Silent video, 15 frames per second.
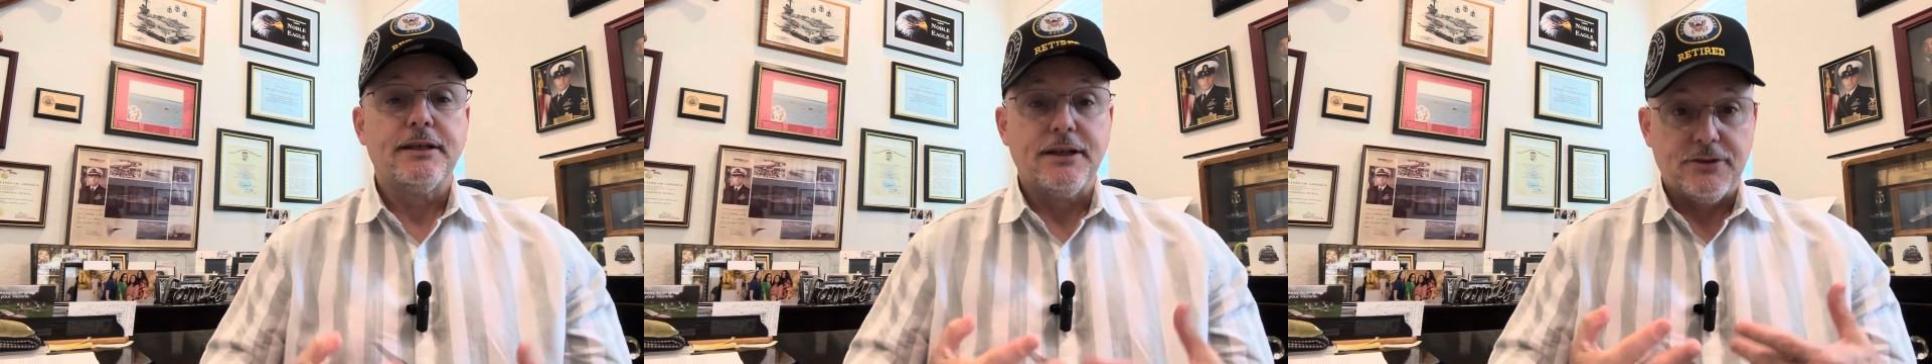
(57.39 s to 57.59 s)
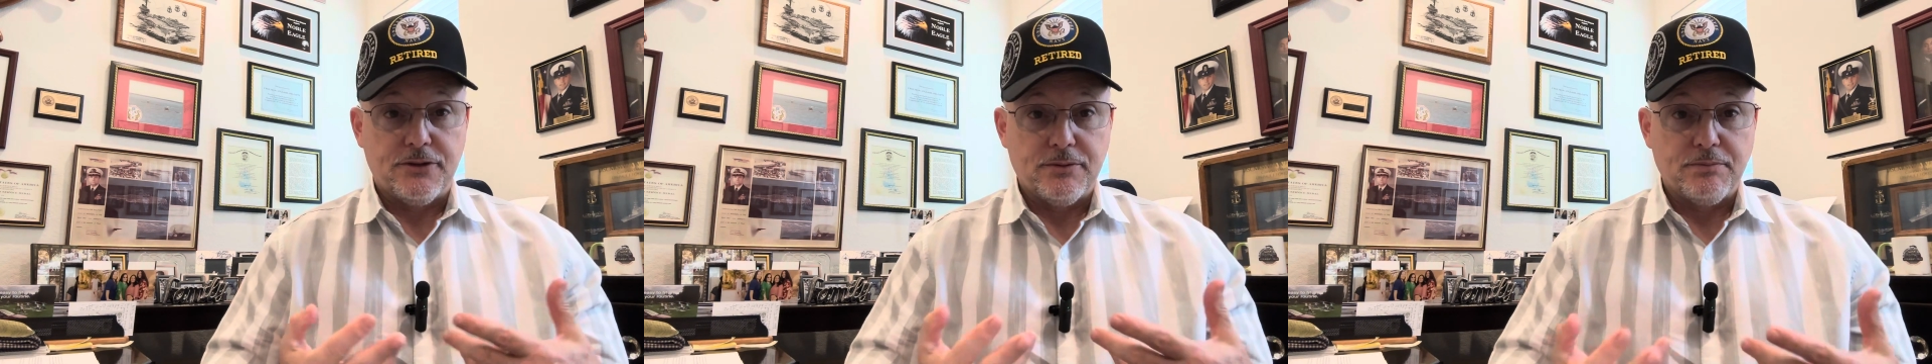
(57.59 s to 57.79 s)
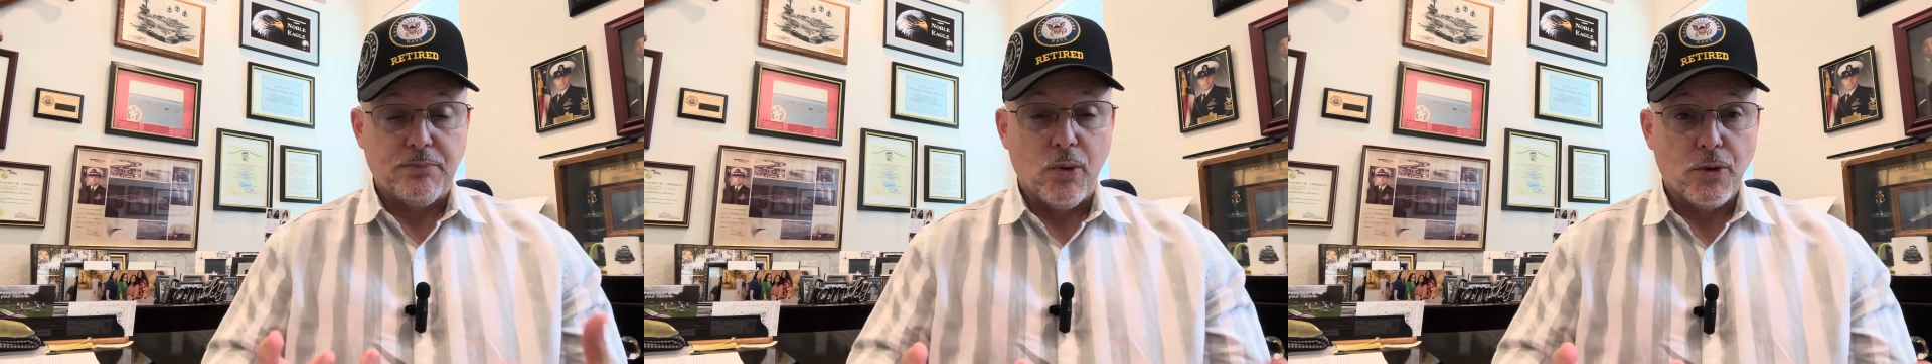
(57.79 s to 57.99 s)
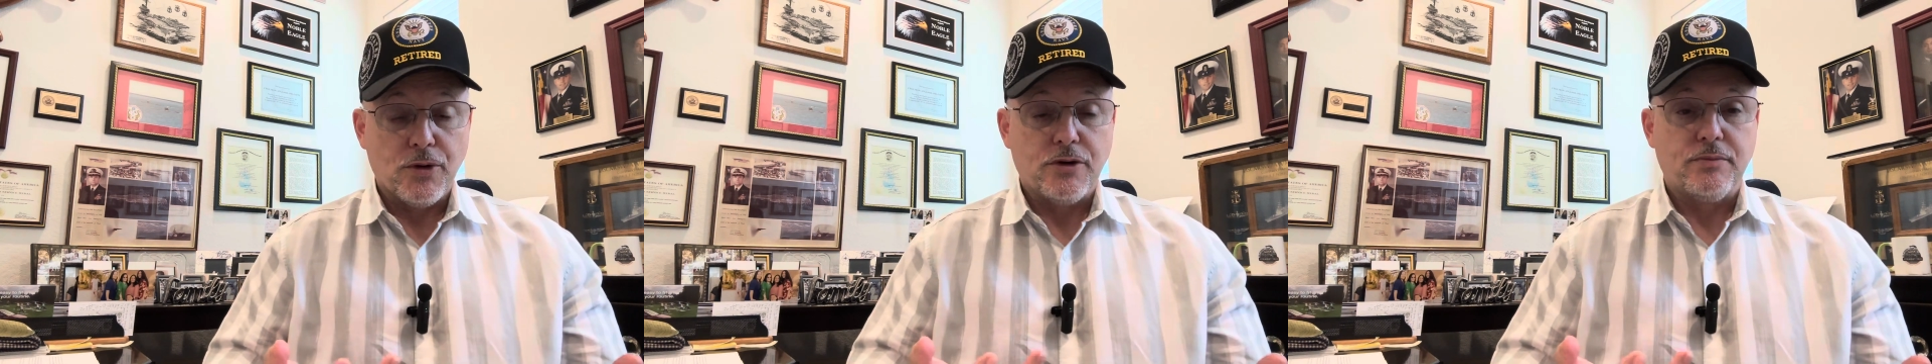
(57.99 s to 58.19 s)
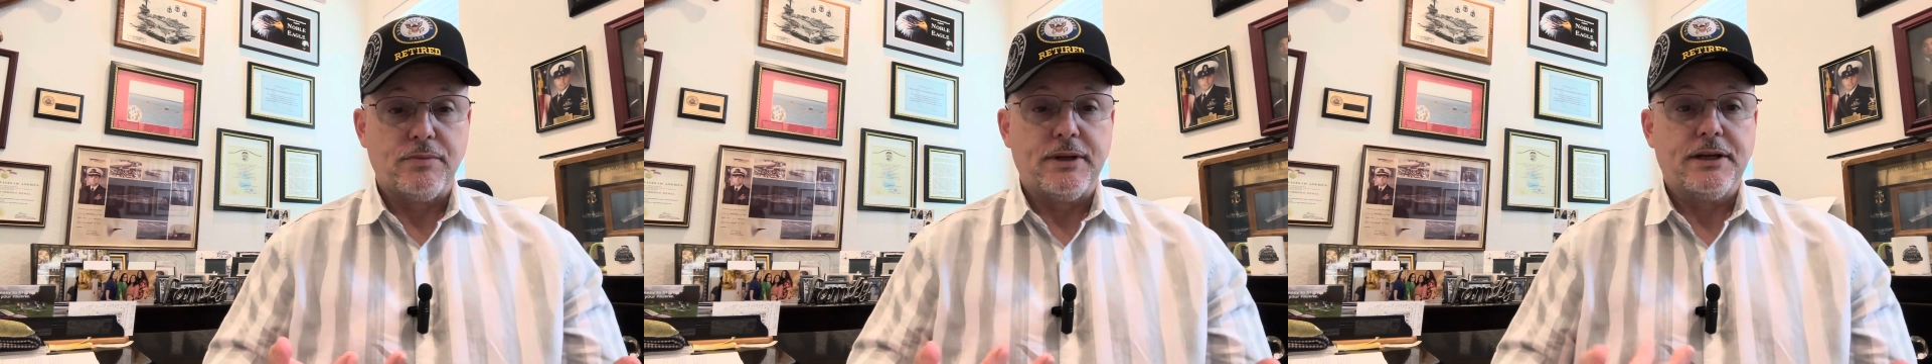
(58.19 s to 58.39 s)
is
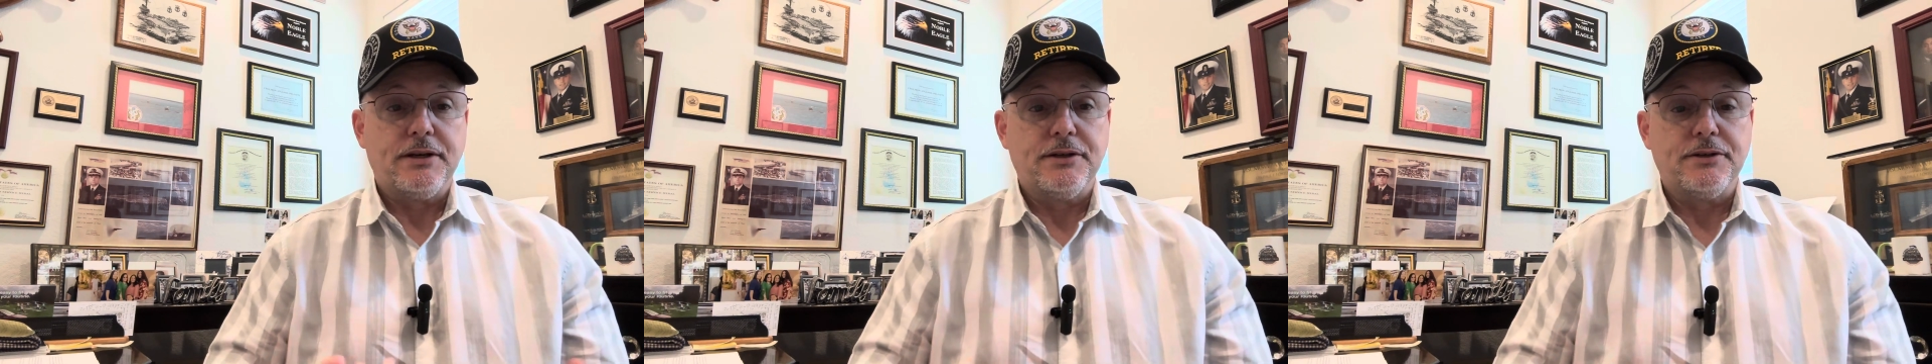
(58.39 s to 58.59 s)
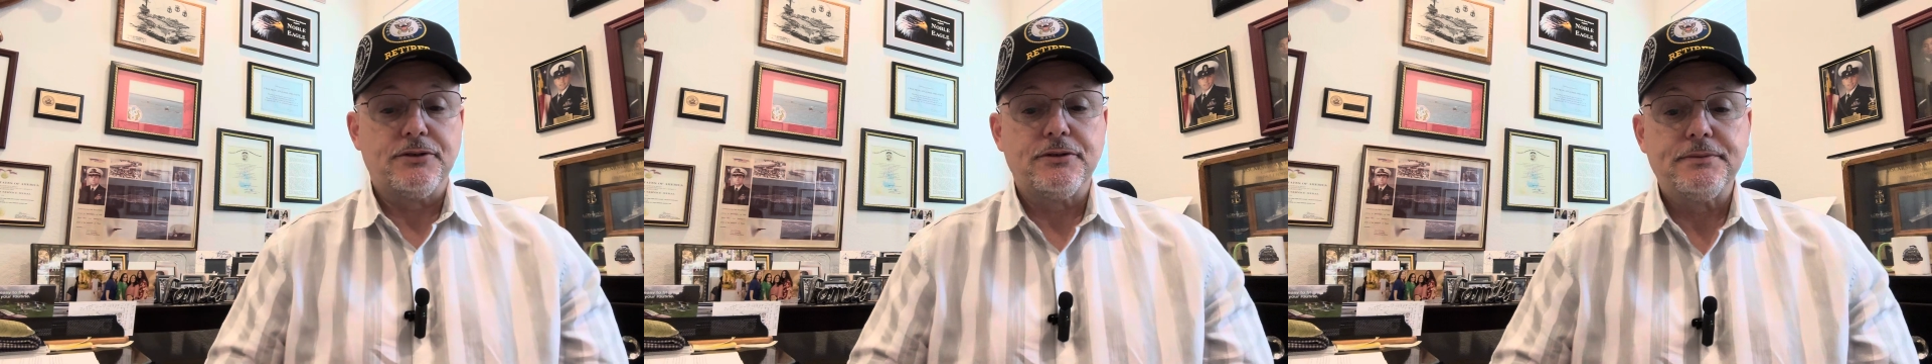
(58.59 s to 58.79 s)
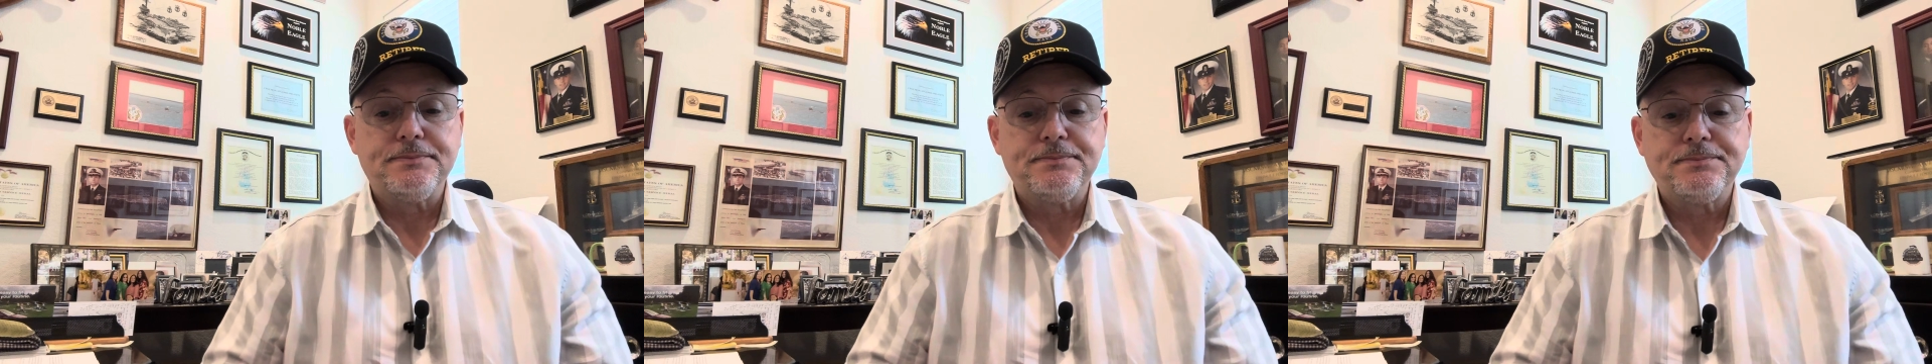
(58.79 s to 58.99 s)
important because